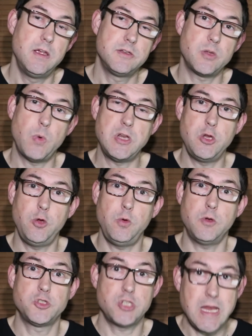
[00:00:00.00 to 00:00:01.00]
so when
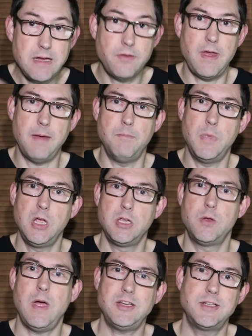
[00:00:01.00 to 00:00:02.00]
you shake them
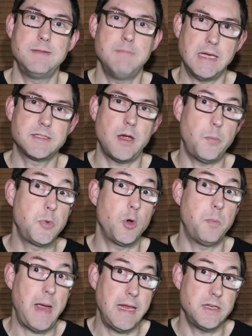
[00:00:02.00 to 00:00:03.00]
you actually mix up
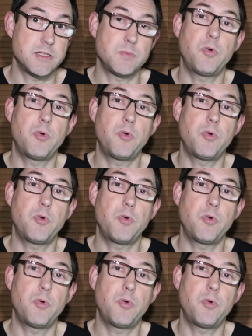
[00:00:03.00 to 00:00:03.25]
your paints